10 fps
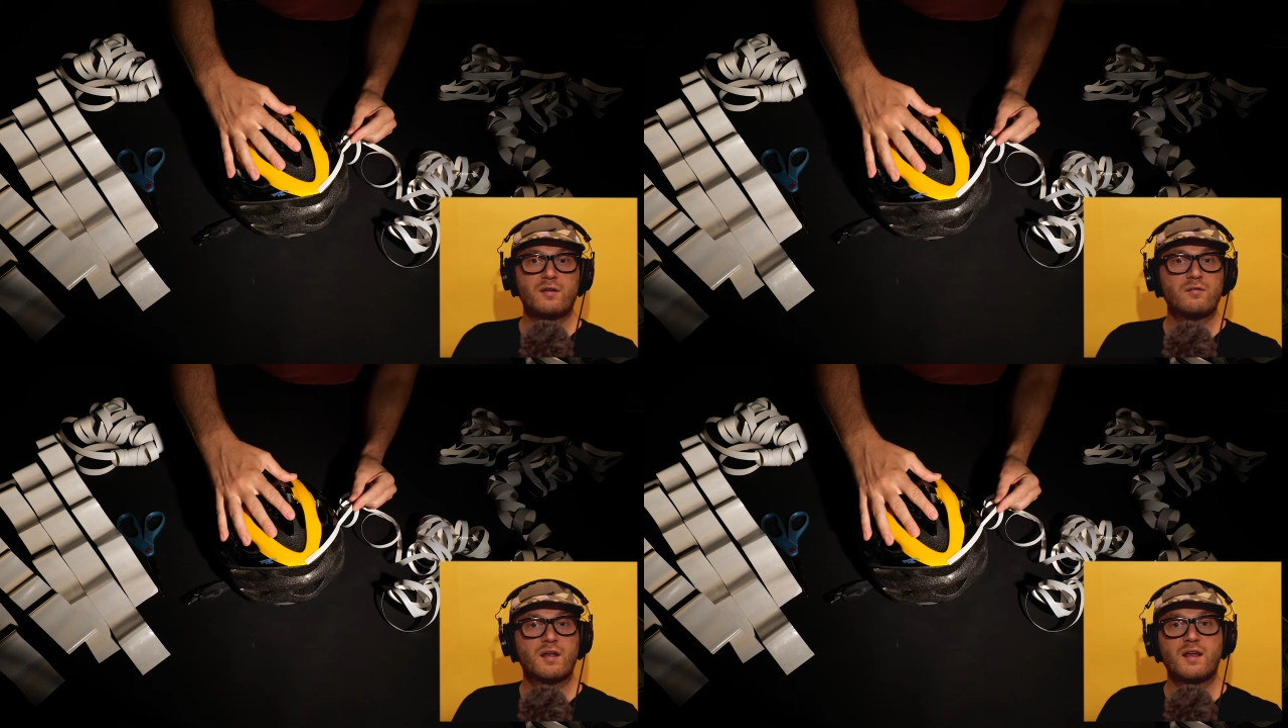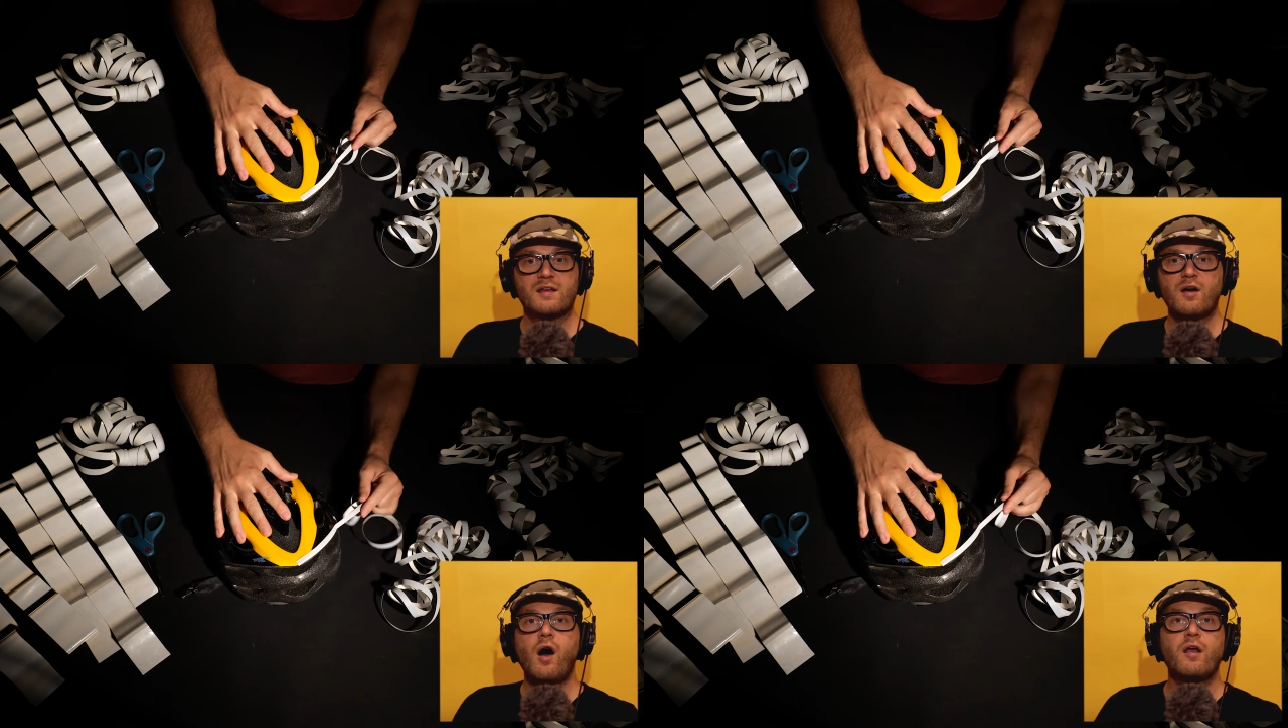You get a
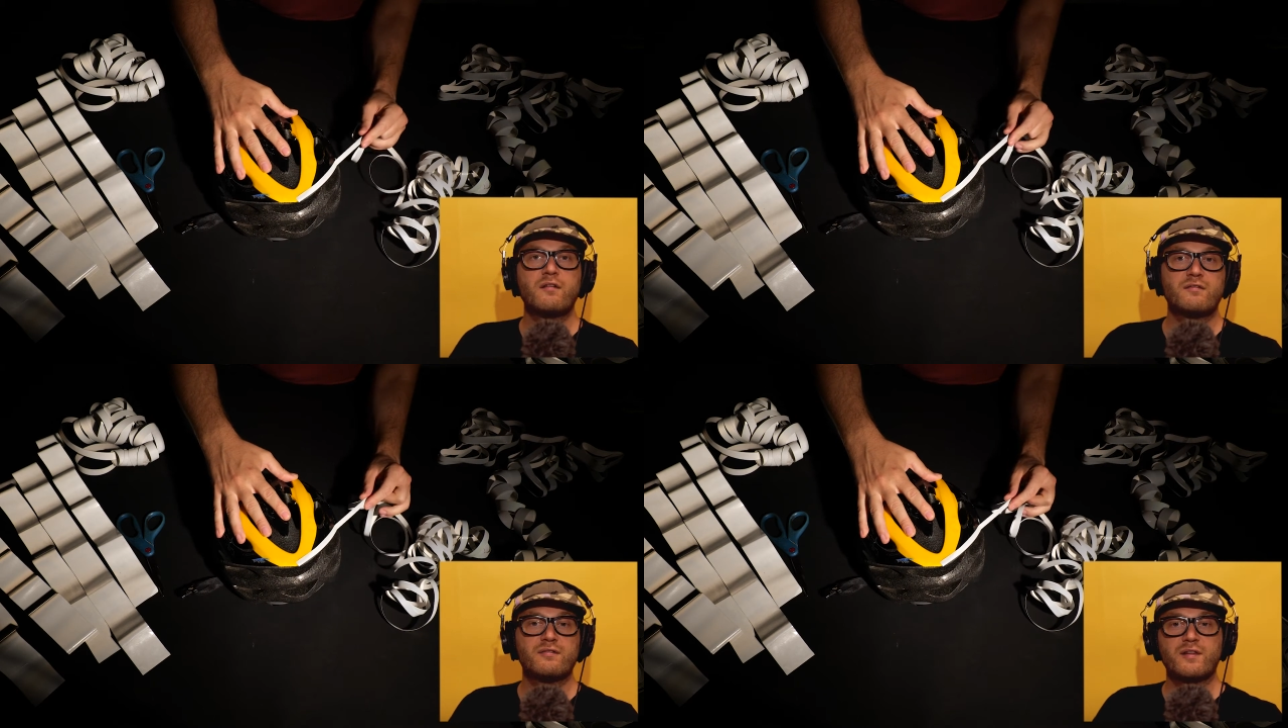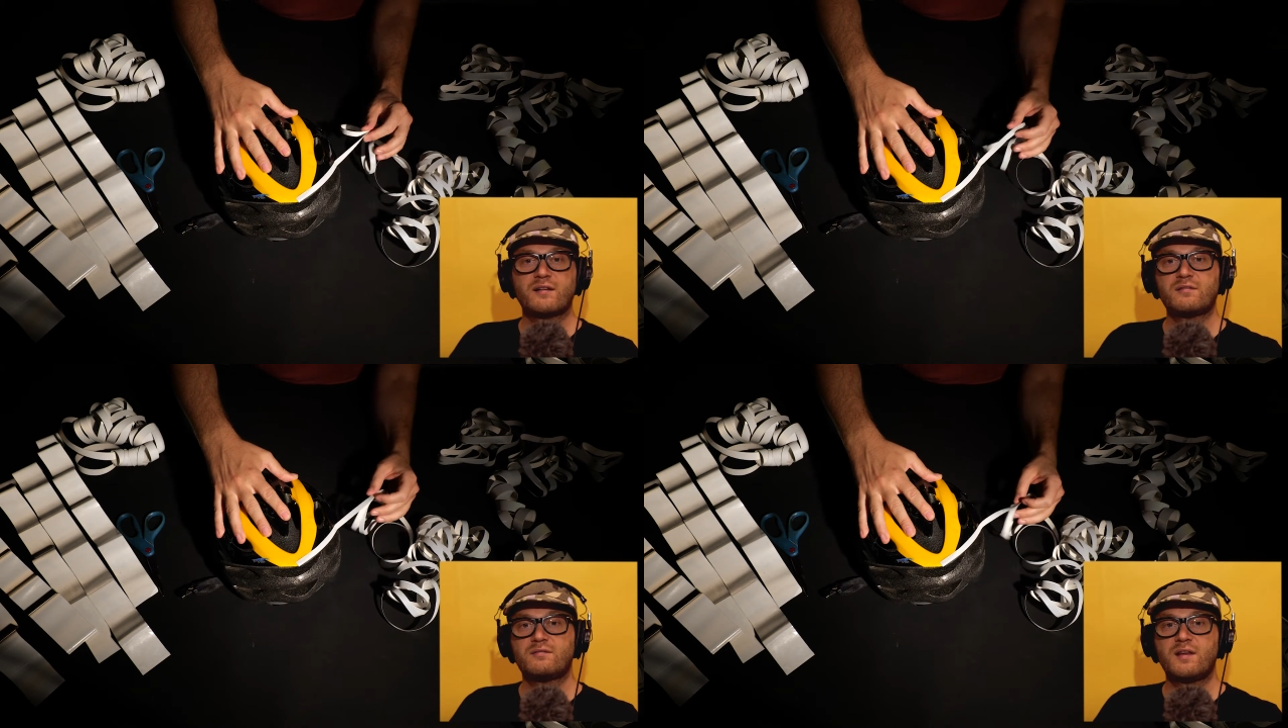ton of
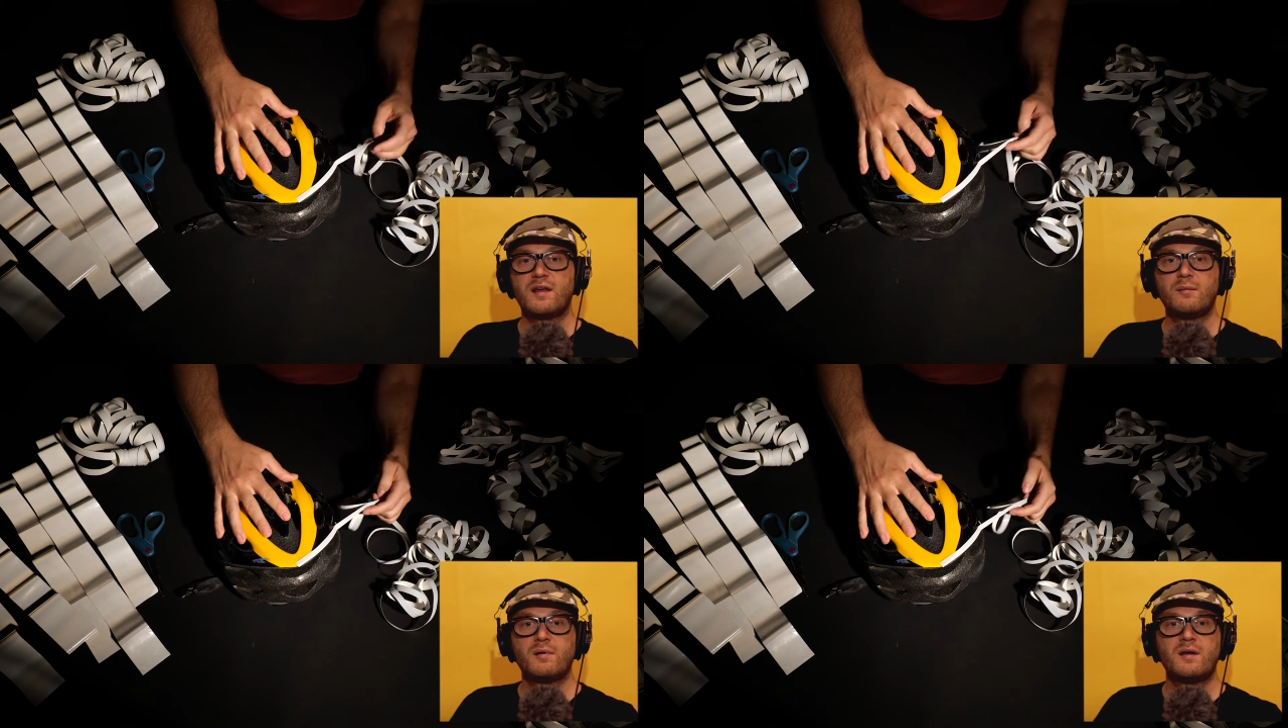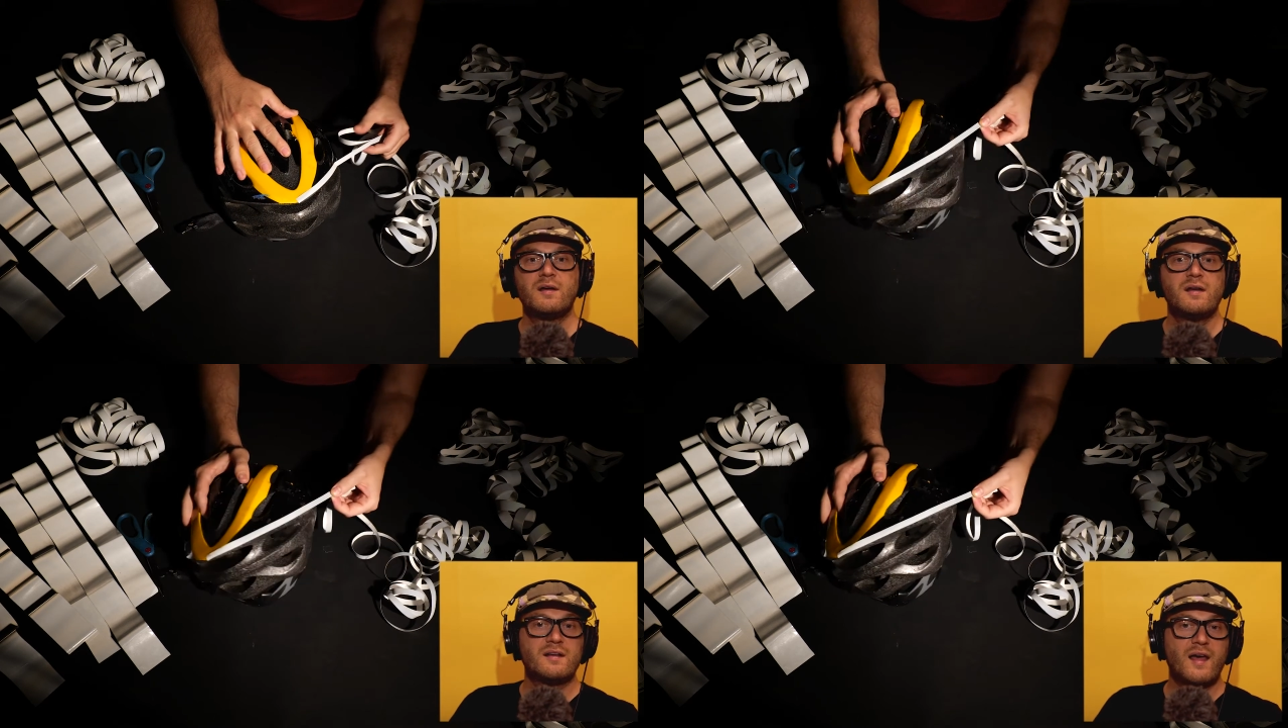reflective tape
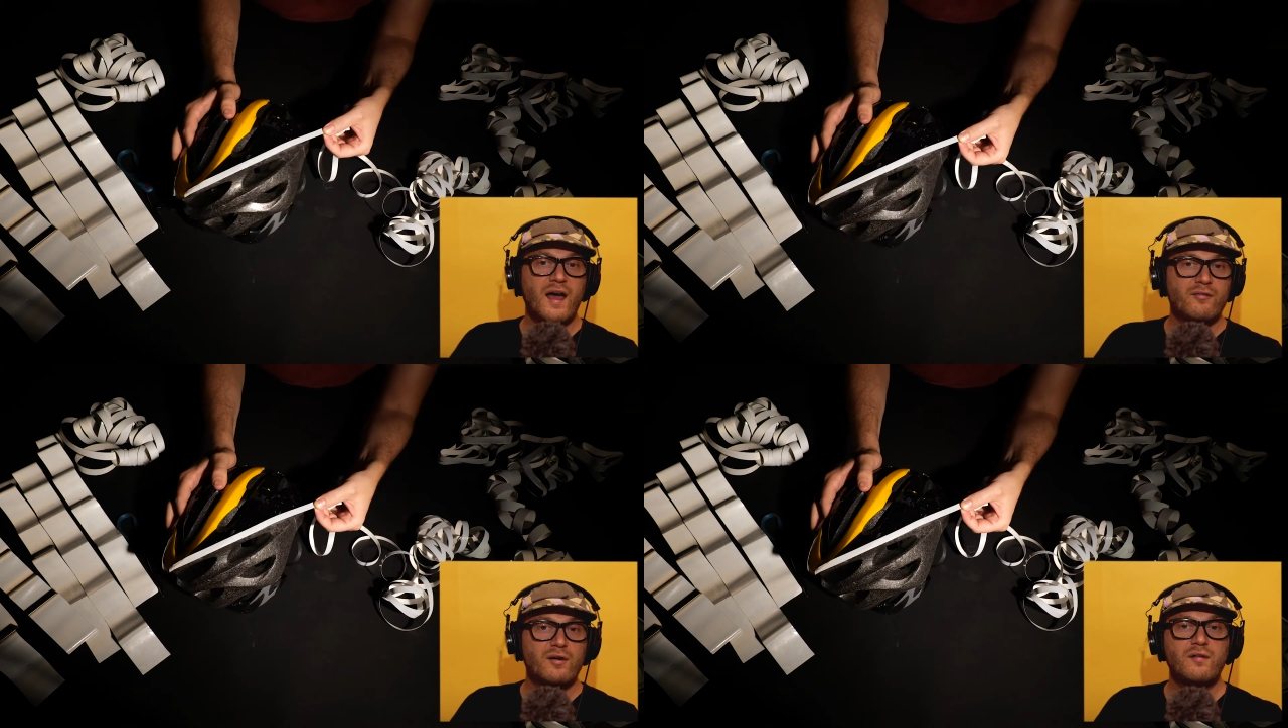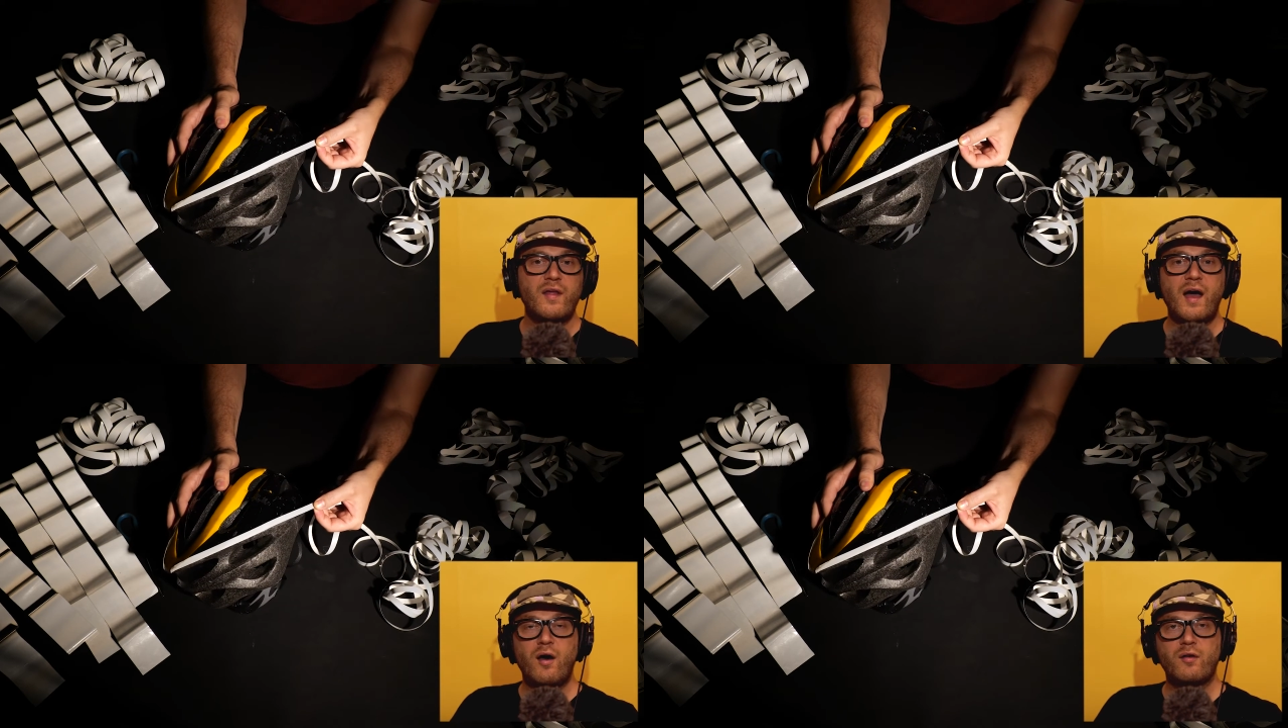to have around the
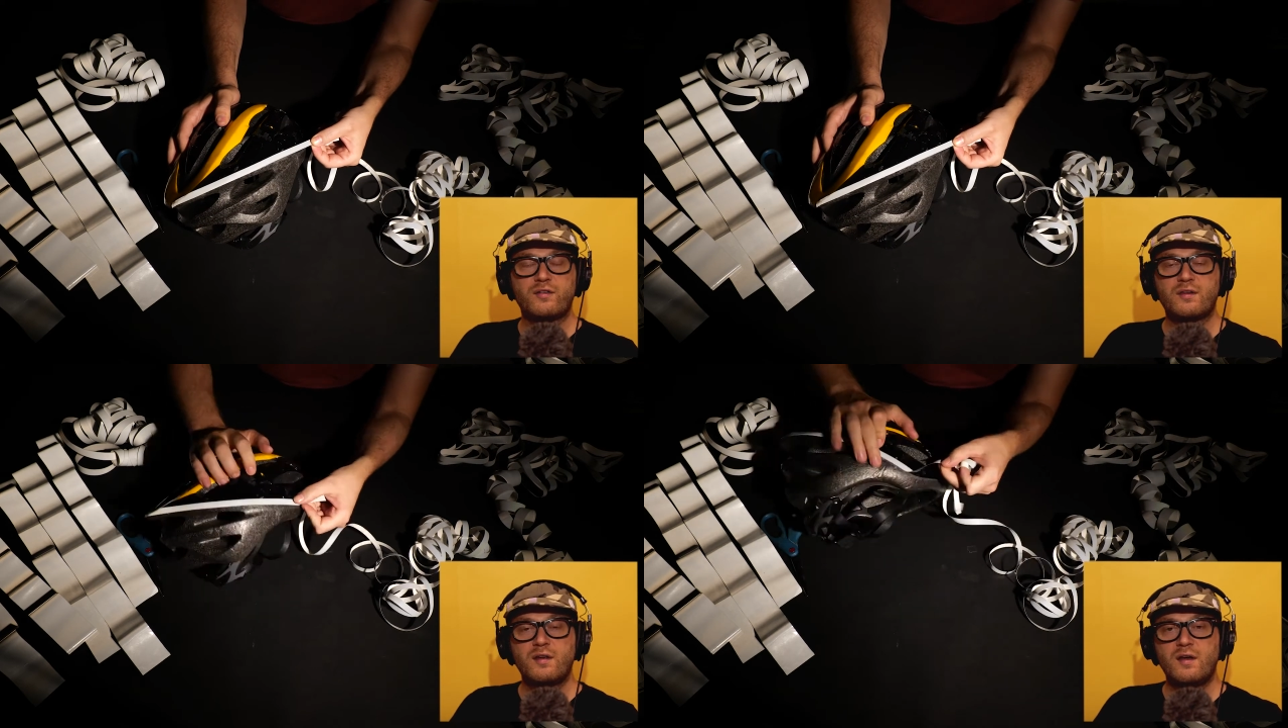house